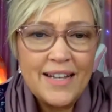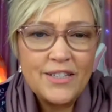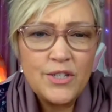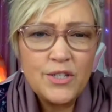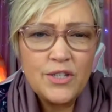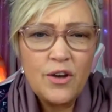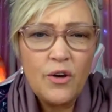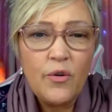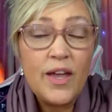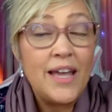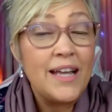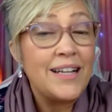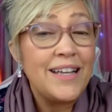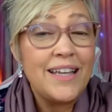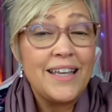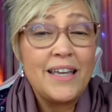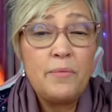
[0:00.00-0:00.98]
And so
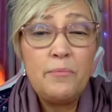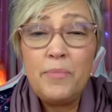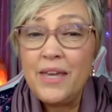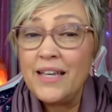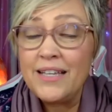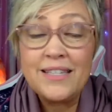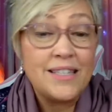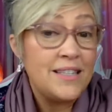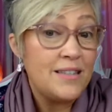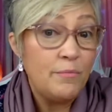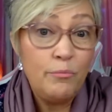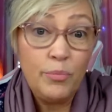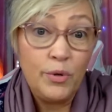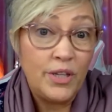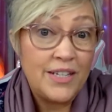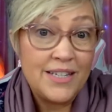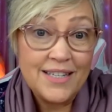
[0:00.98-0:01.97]
it can be as
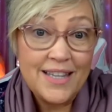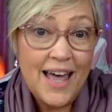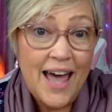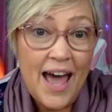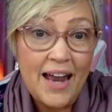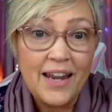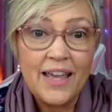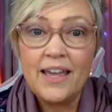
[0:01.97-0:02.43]
simple as that.